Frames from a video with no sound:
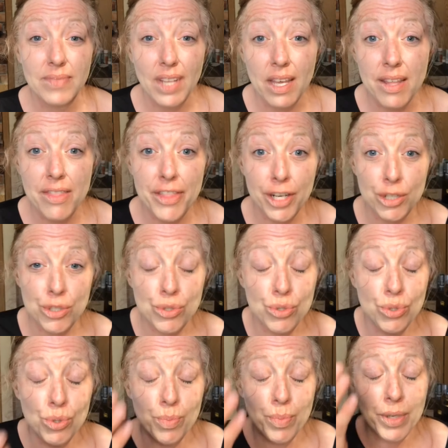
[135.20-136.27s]
They're
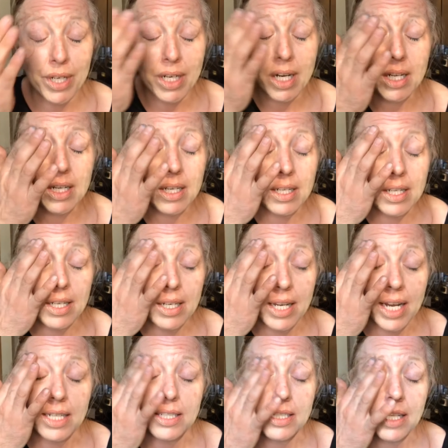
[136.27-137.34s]
super
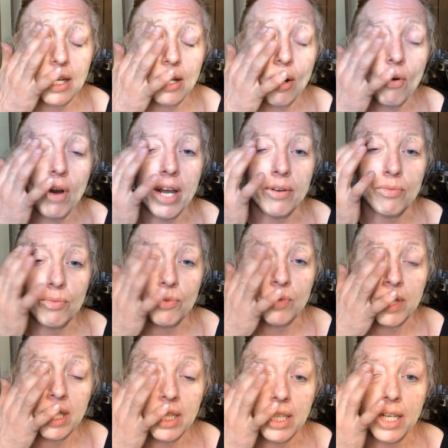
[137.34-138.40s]
nice. They go on
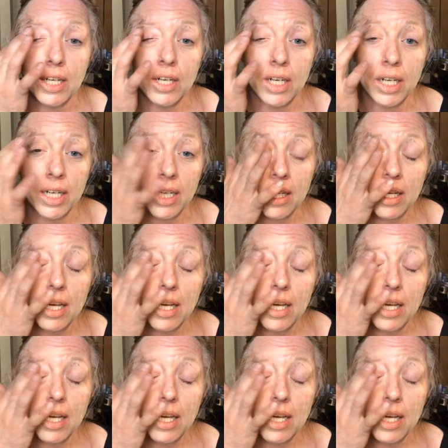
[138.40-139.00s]
really good.